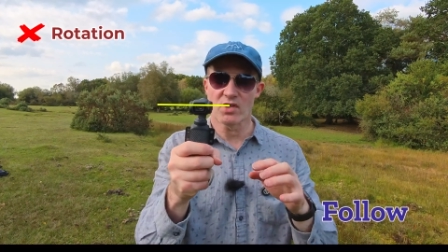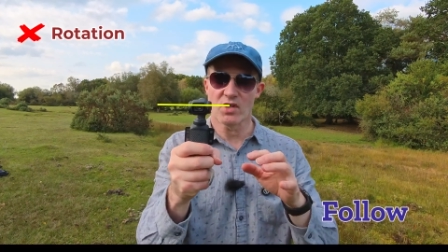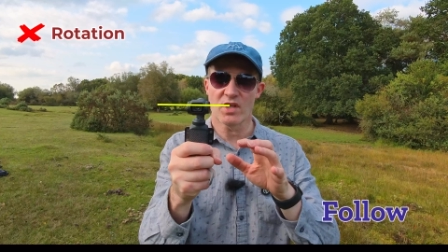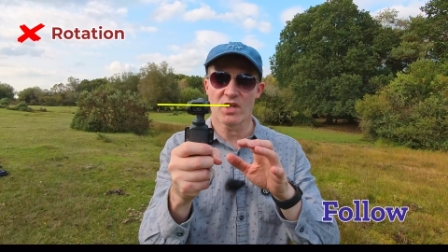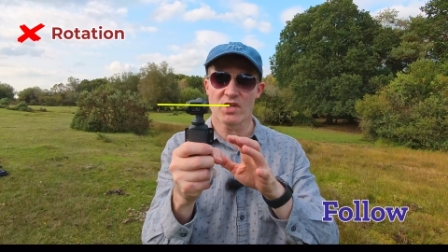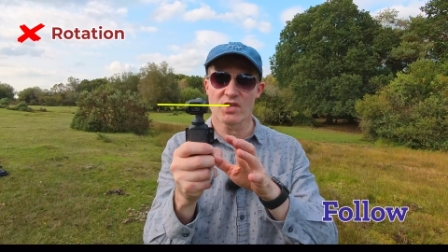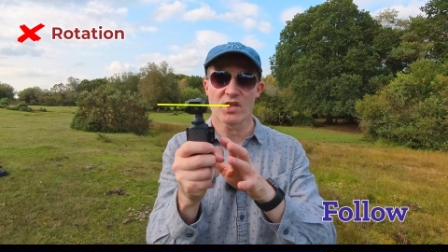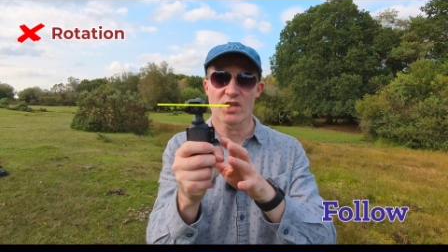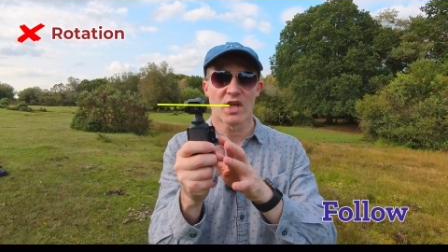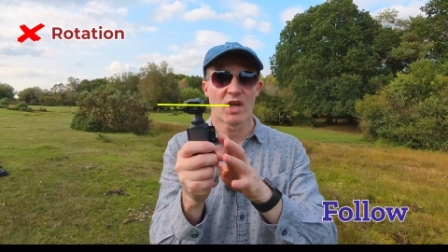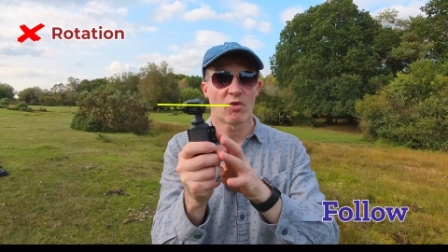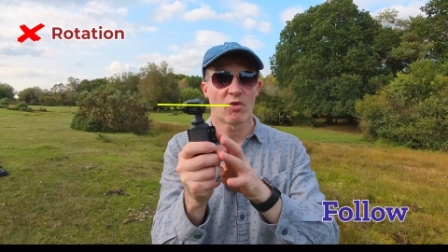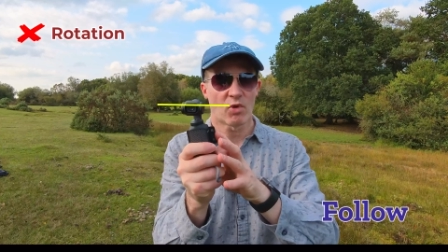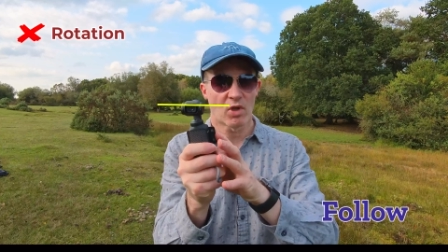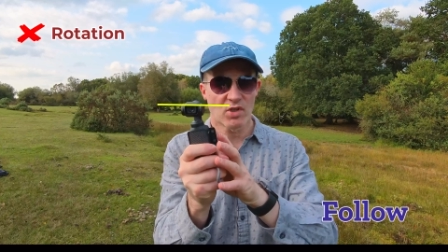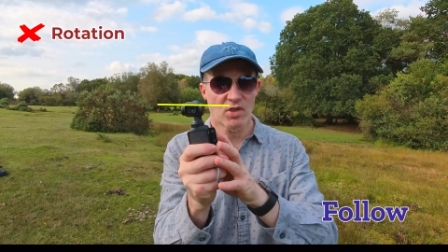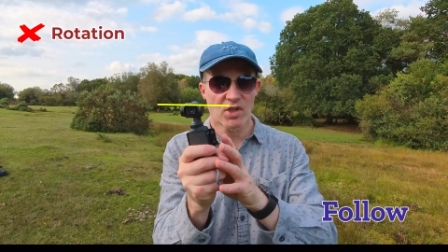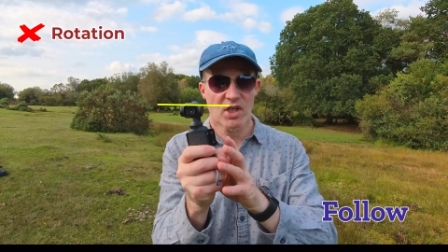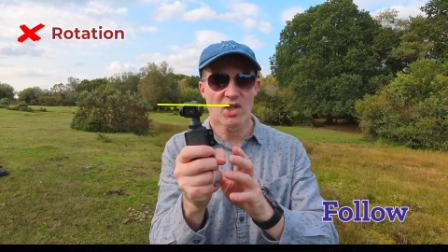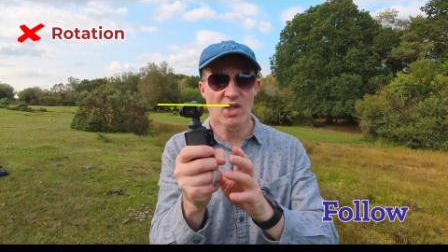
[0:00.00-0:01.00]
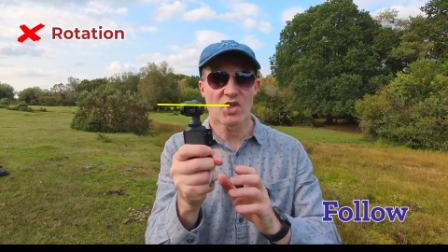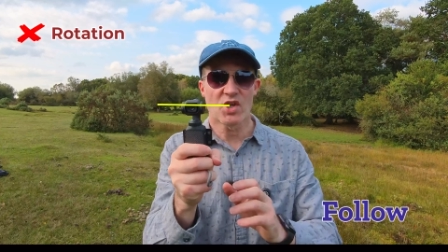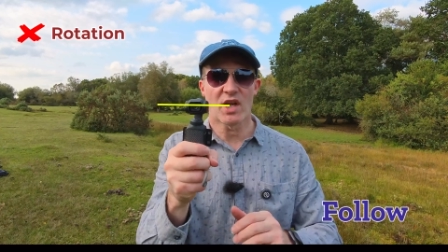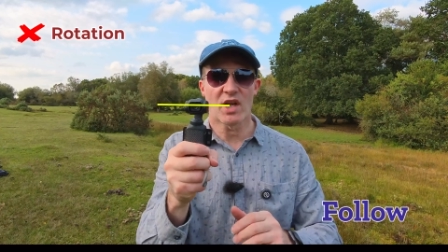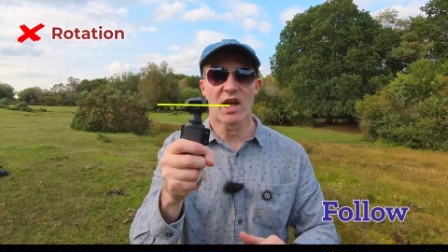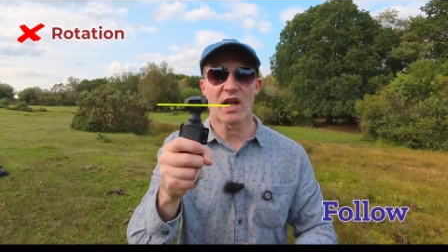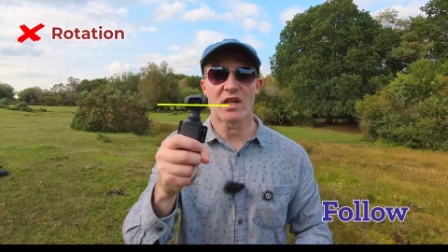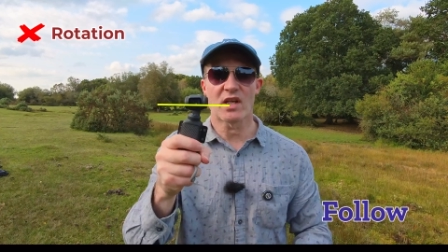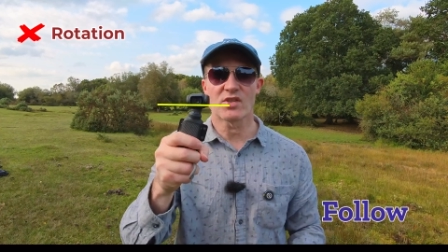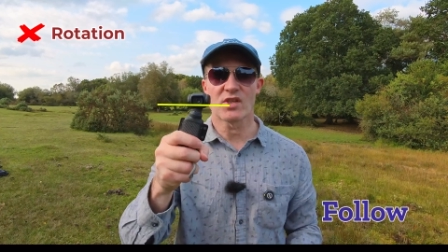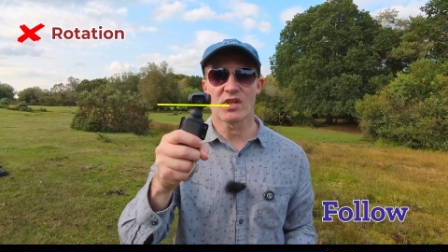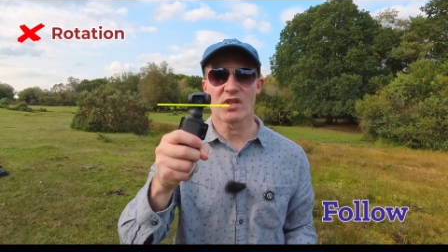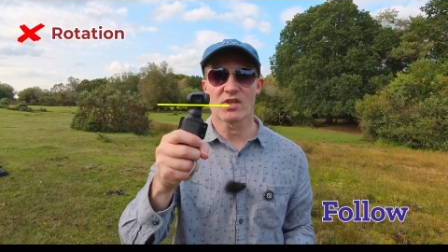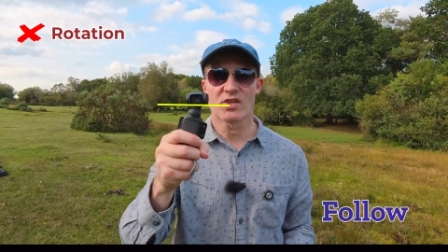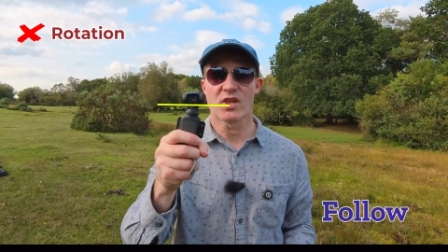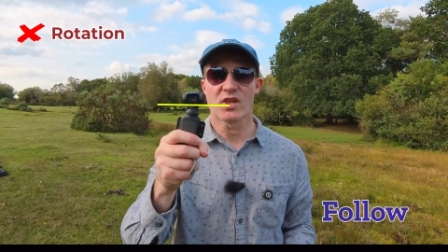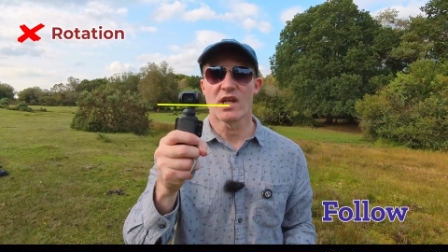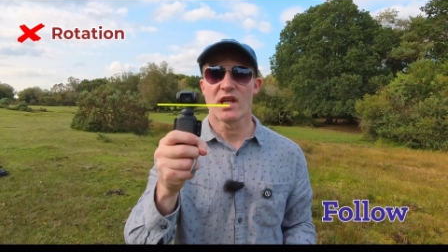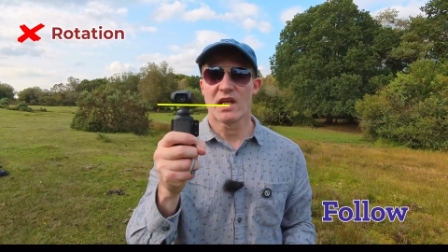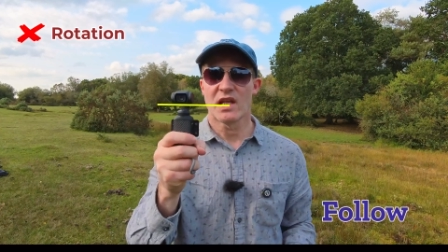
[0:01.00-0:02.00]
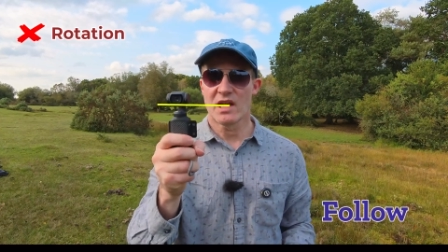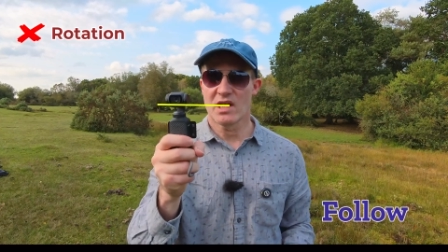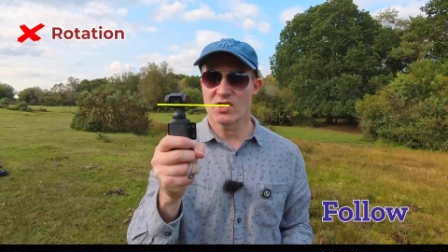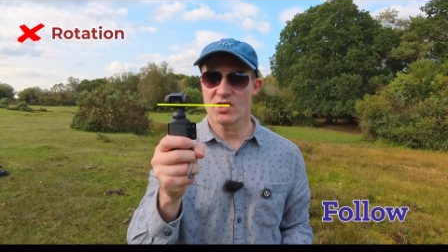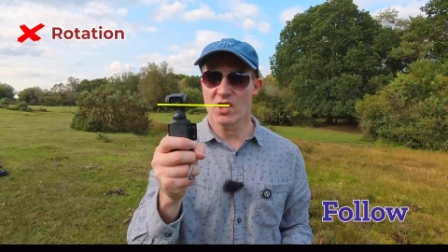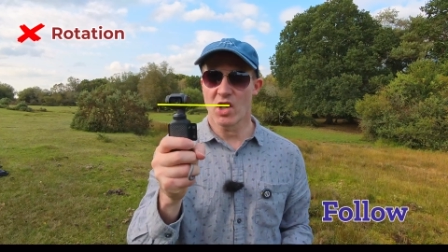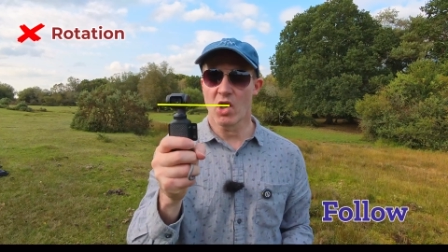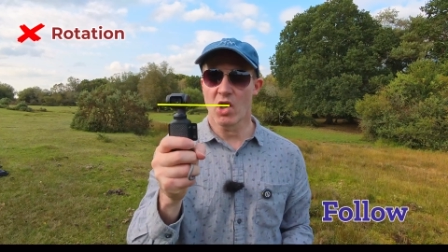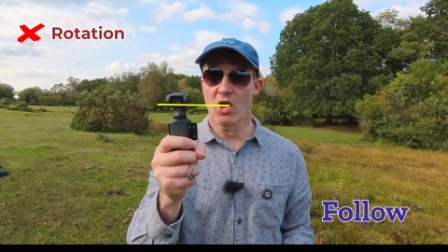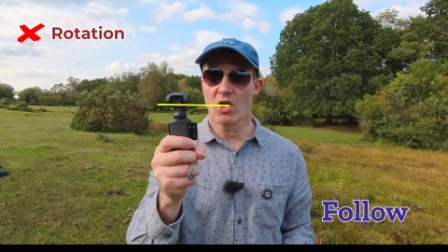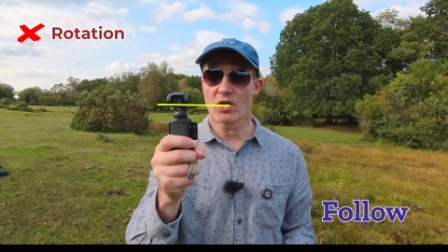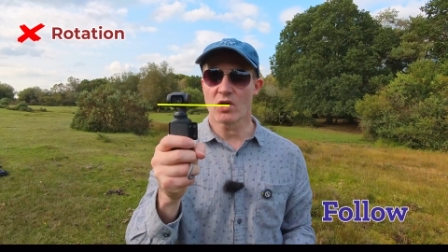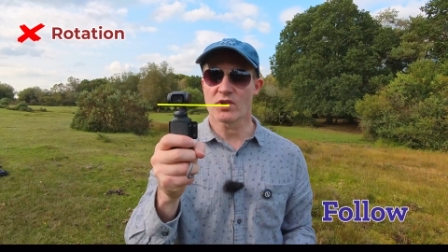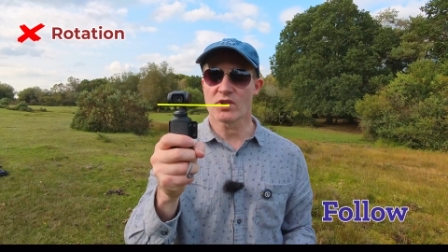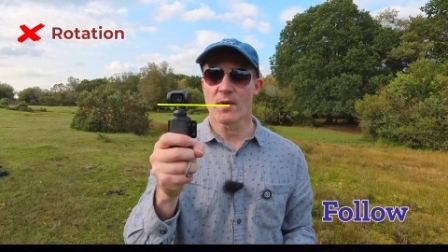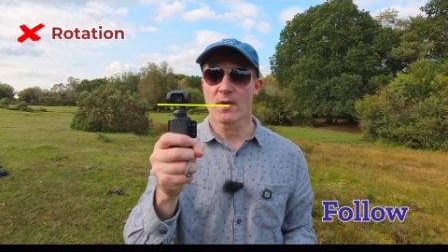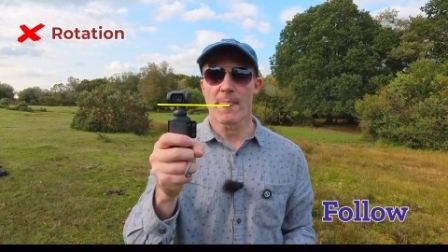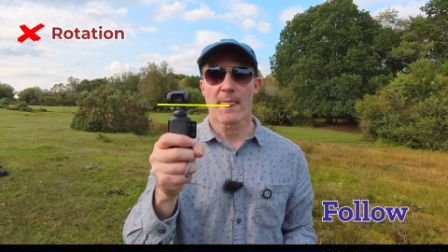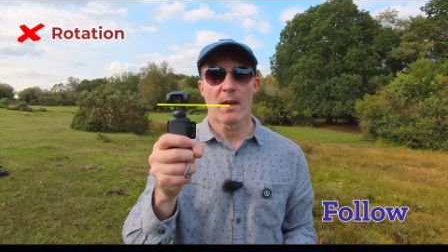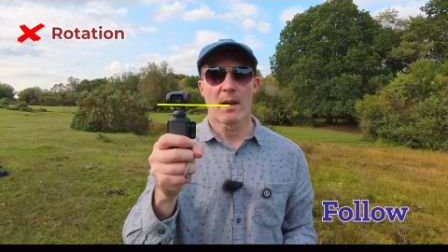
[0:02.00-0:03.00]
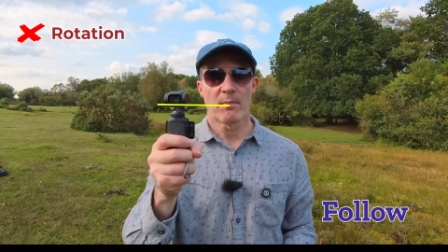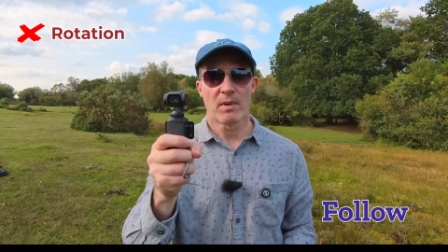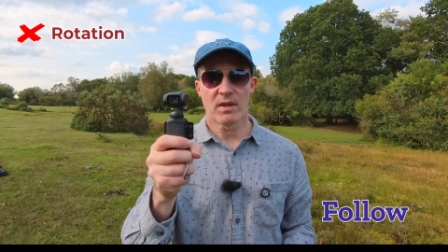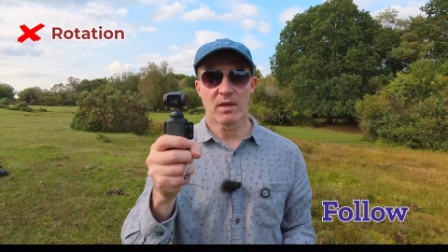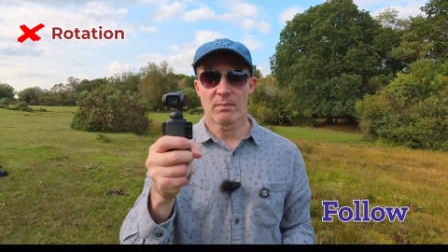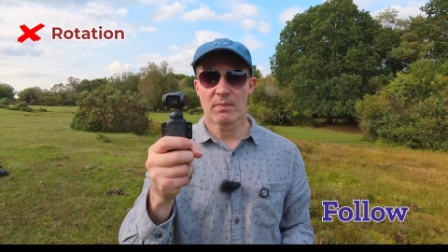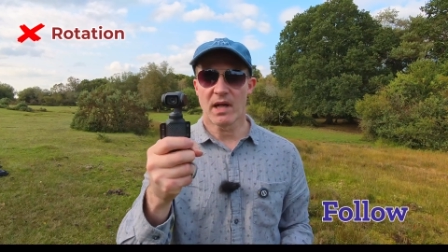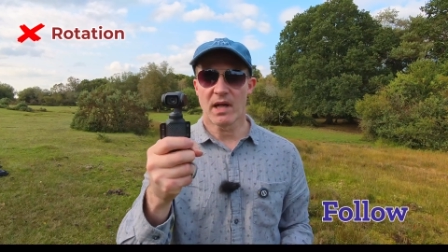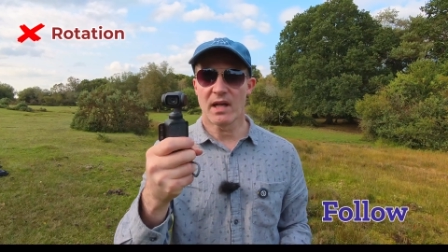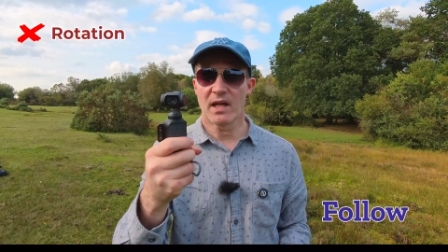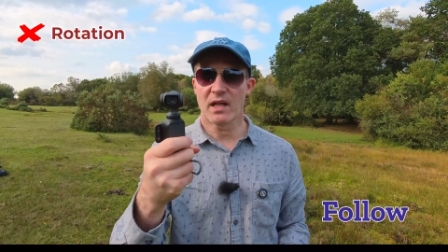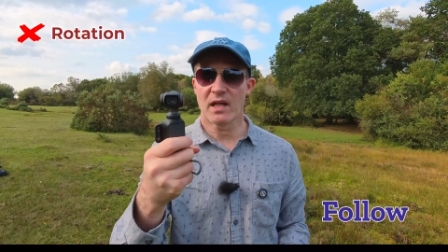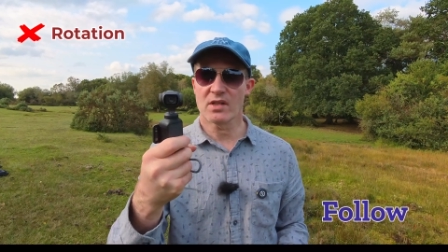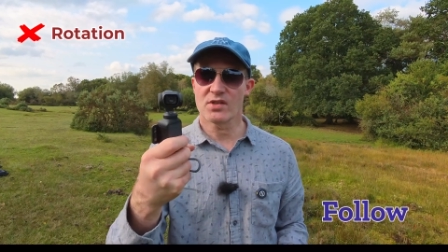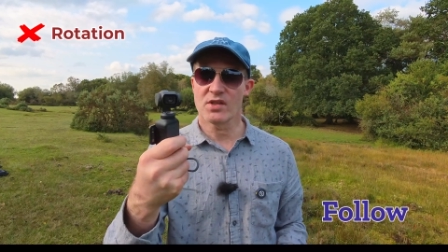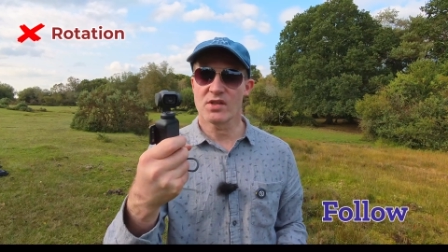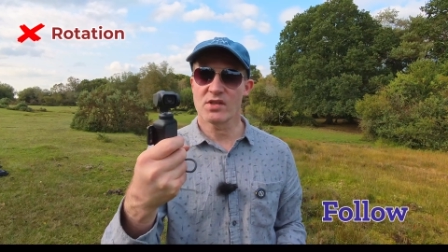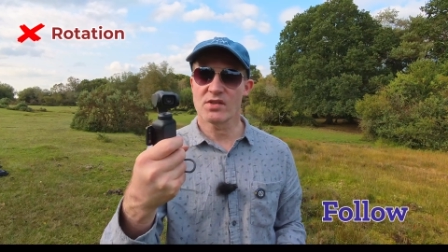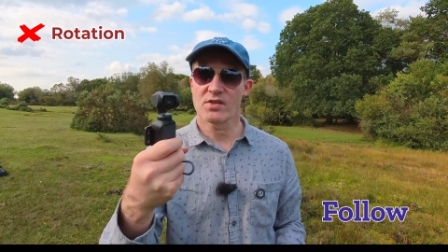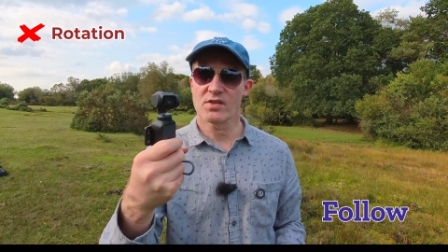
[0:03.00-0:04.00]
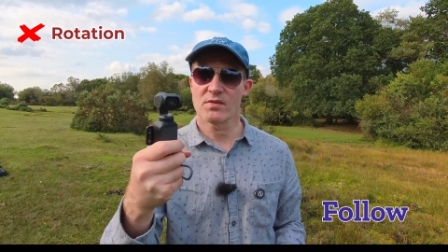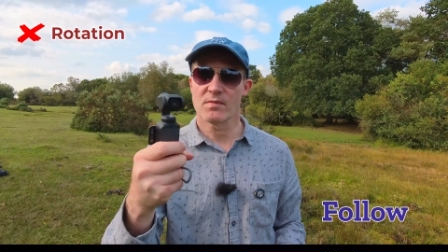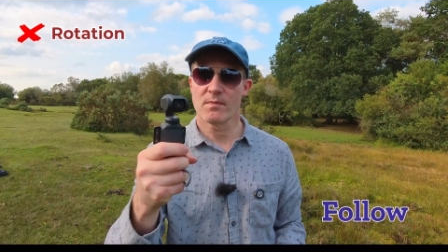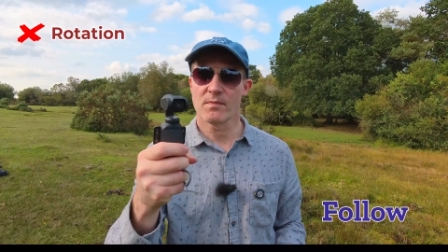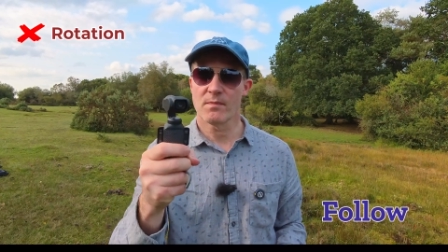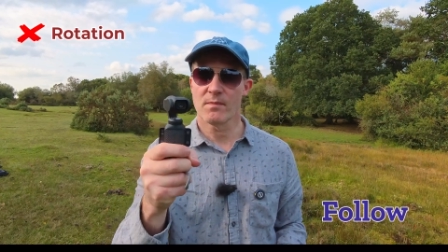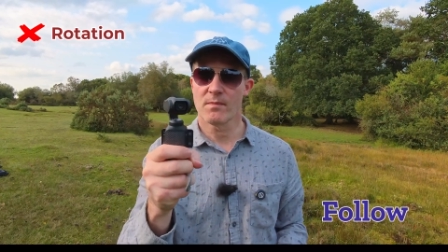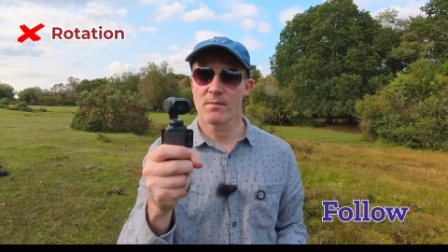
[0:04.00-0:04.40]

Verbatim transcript: So this rotation axis is locked, but the pan axis